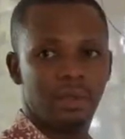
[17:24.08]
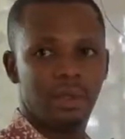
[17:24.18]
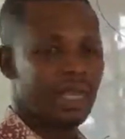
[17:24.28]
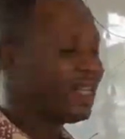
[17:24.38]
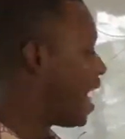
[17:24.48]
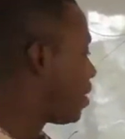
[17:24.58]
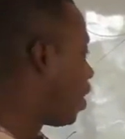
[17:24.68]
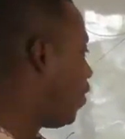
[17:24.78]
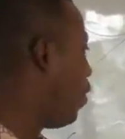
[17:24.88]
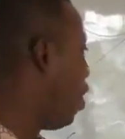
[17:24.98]
In terms
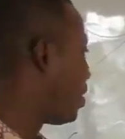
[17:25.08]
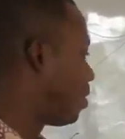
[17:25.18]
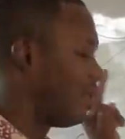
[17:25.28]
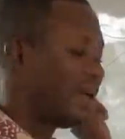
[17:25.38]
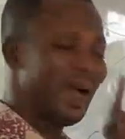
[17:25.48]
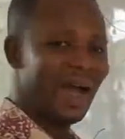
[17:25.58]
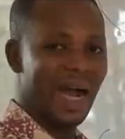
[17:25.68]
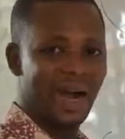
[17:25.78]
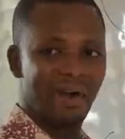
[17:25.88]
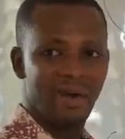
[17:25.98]
of what?
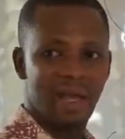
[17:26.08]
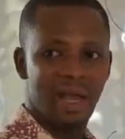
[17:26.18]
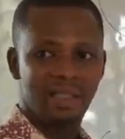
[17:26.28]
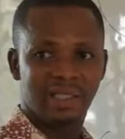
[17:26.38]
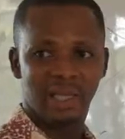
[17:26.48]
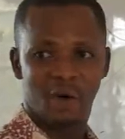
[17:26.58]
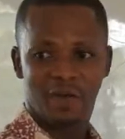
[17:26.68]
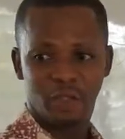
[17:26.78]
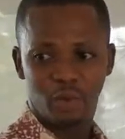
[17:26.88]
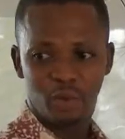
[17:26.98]
R and theta over
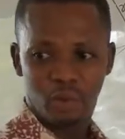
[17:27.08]
2.